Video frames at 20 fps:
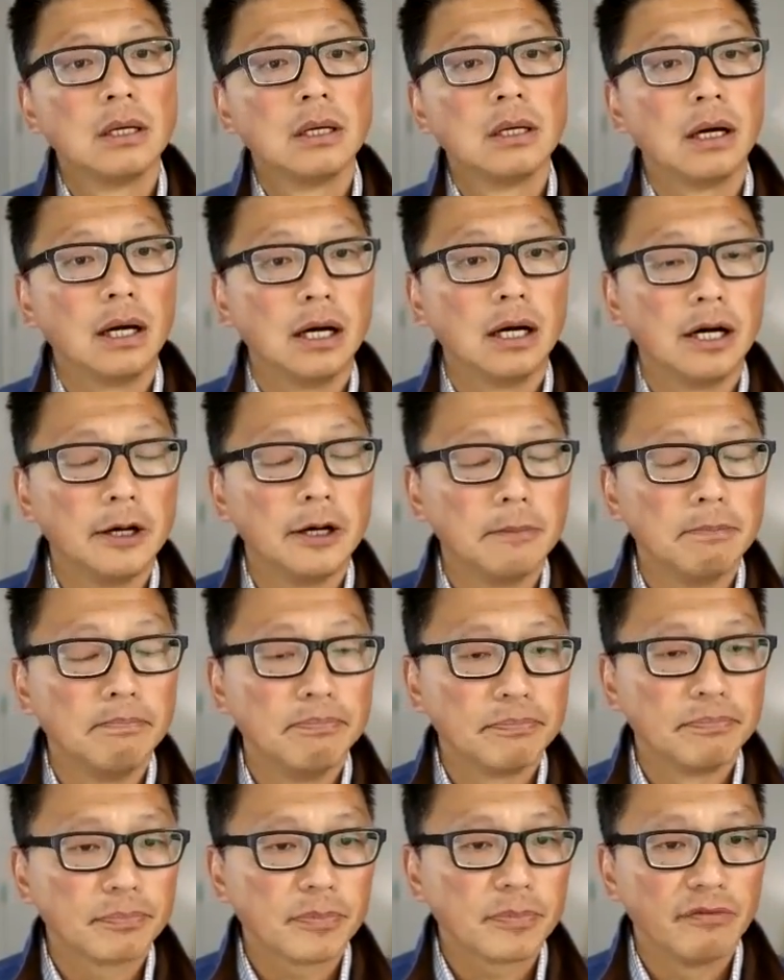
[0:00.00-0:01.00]

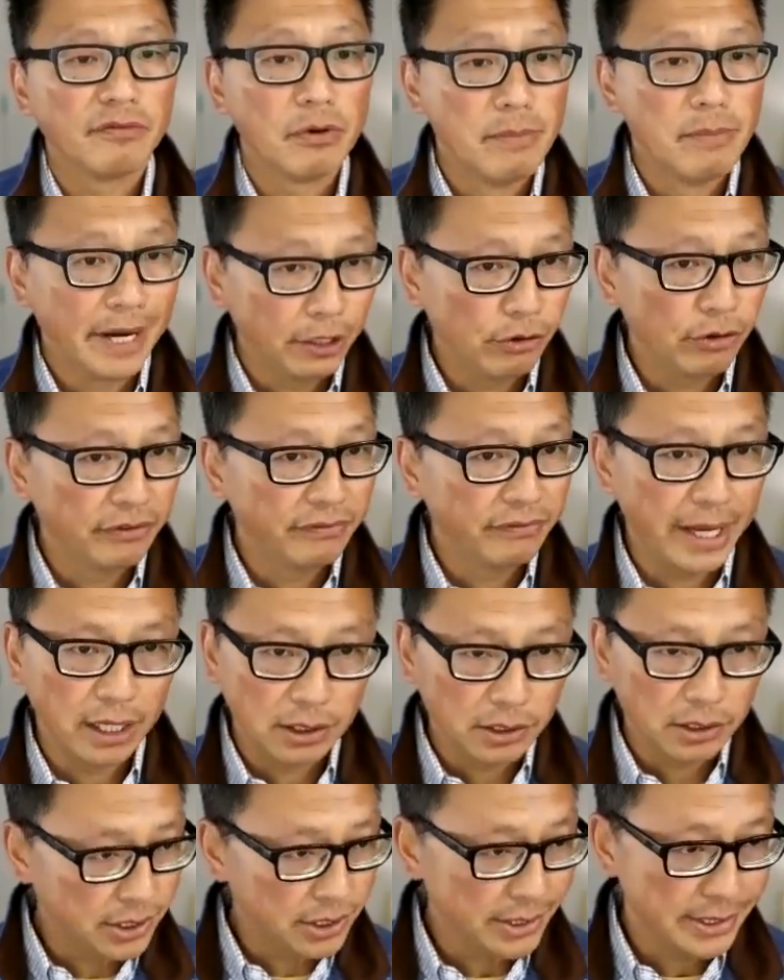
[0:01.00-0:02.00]
For Medicare
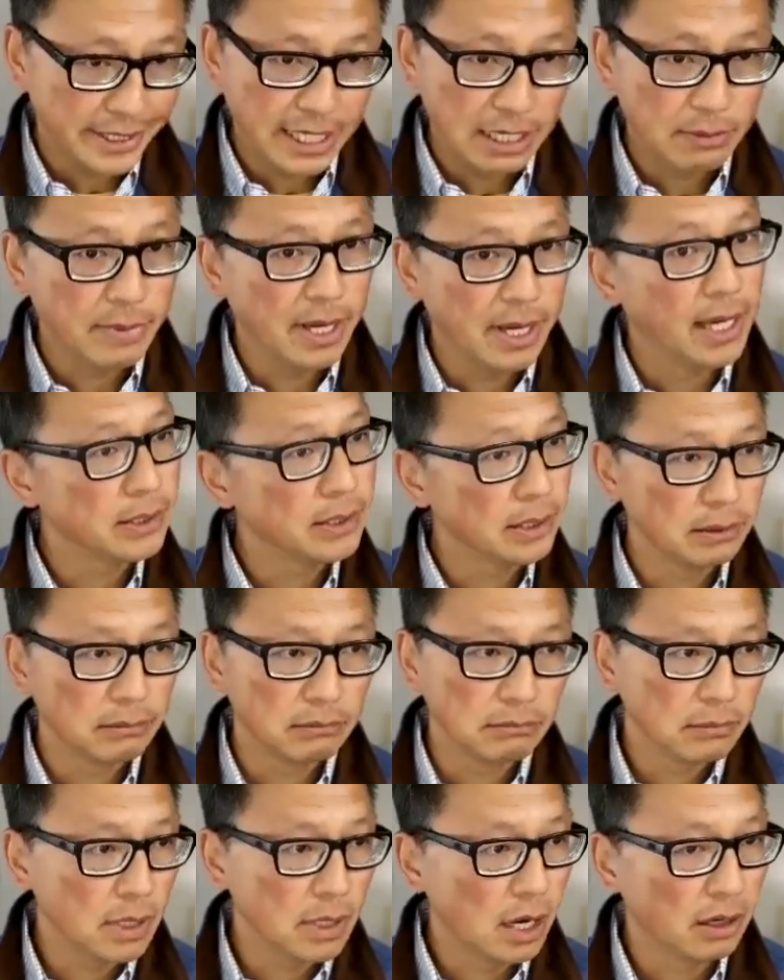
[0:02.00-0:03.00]
Advantage, it's CMS,
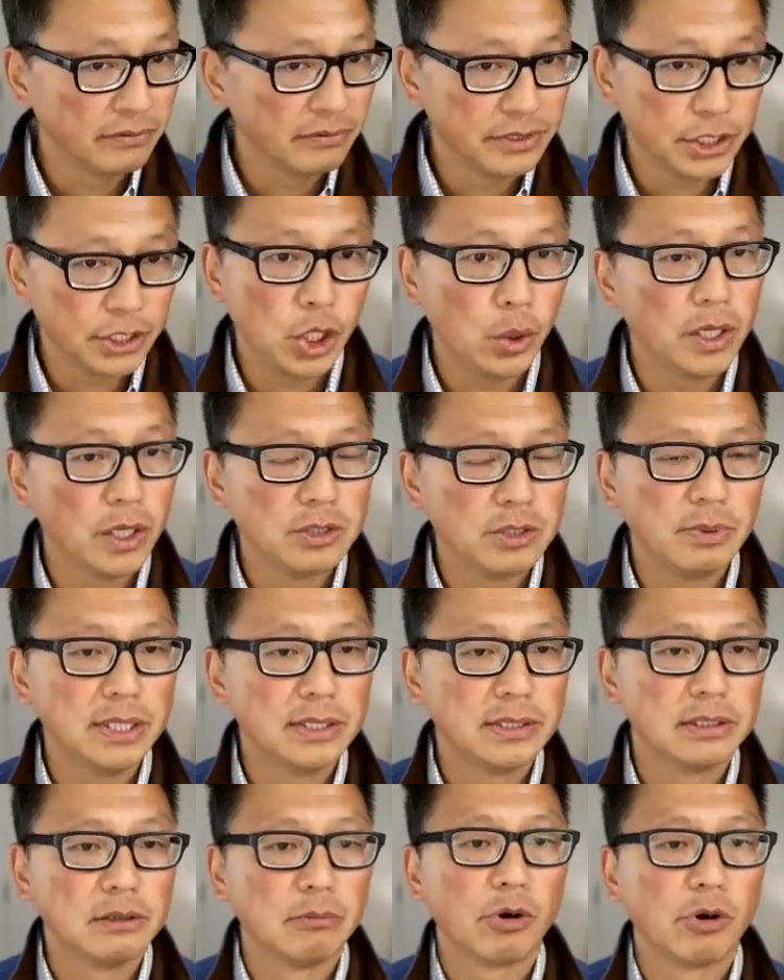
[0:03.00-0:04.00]
and QHPs
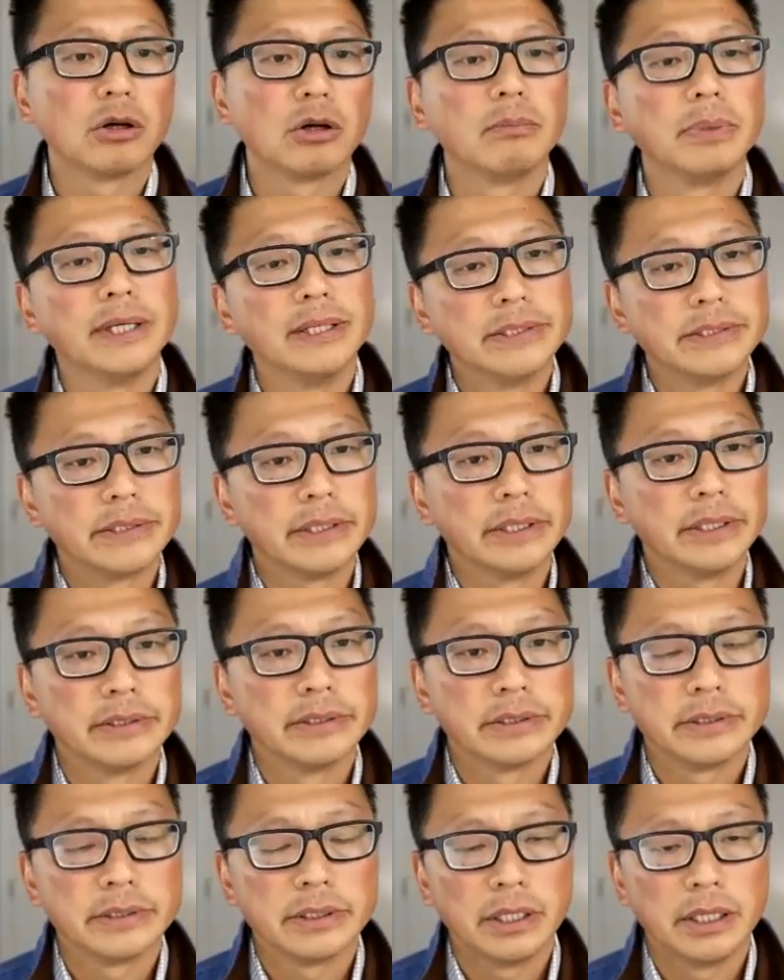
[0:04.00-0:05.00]
in the marketplace,
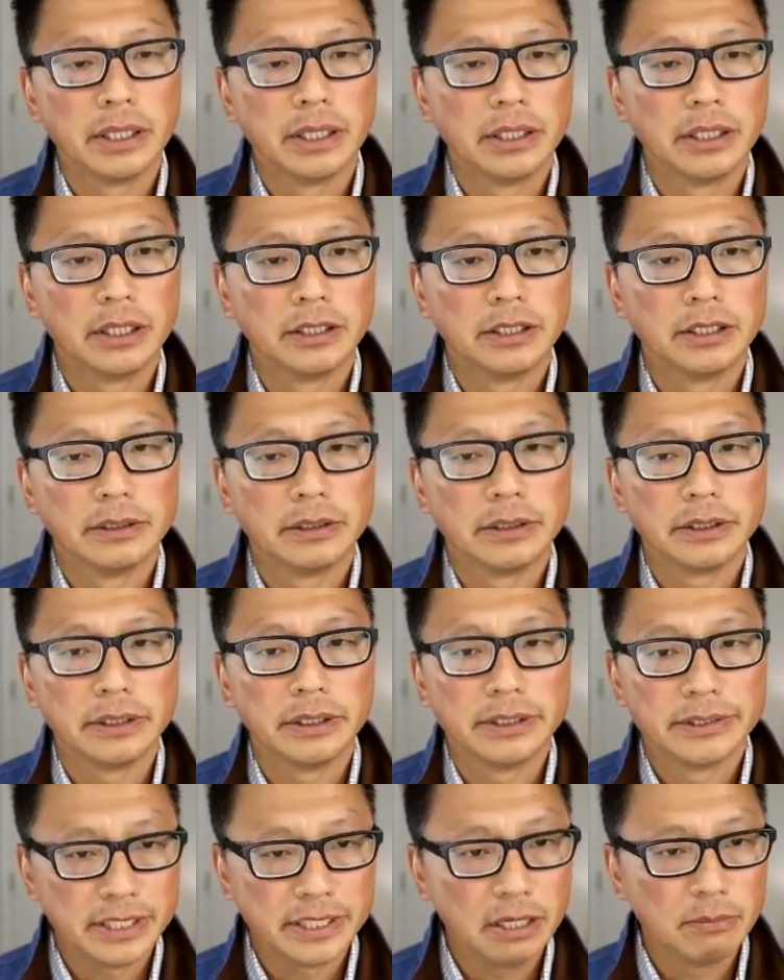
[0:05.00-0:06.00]
it's
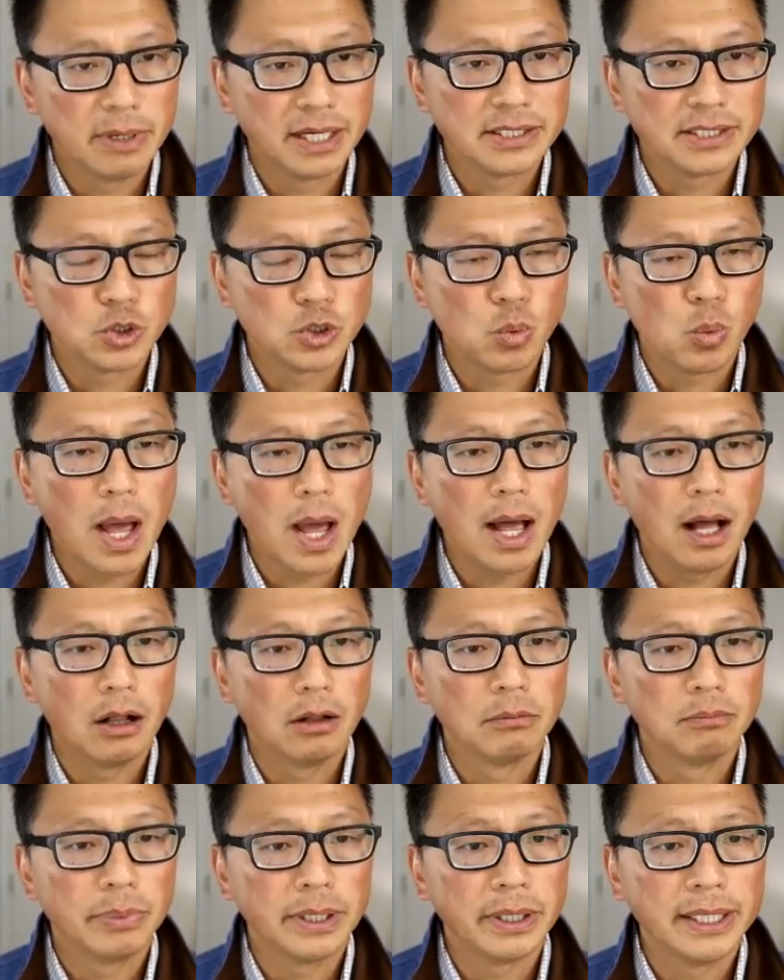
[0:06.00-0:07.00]
CMS as
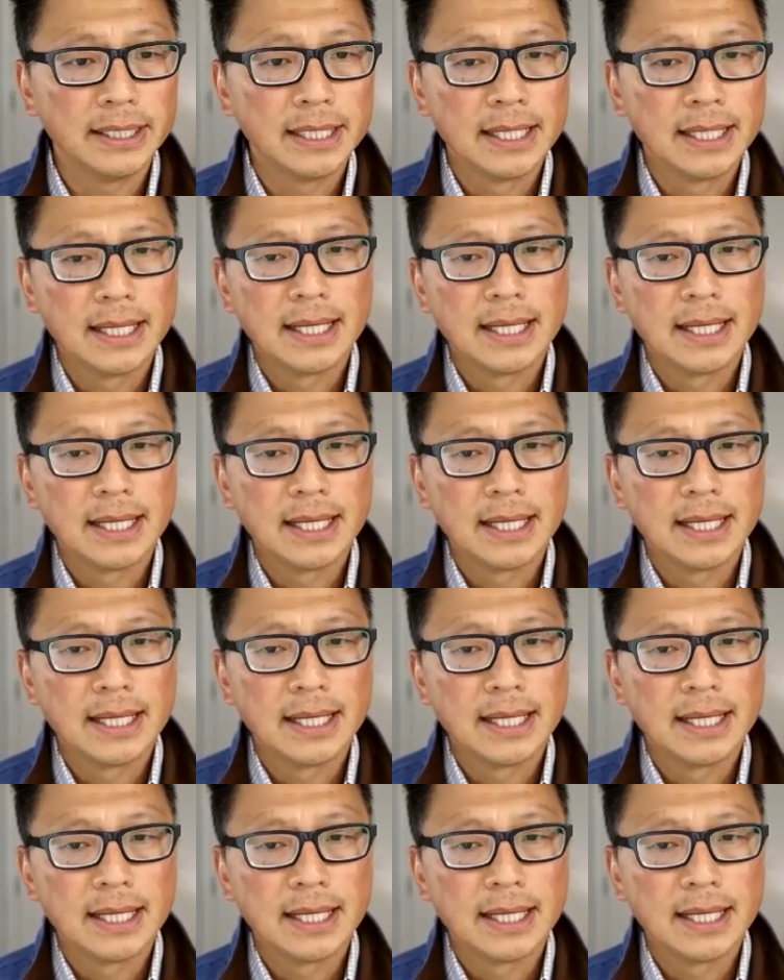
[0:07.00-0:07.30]
well. But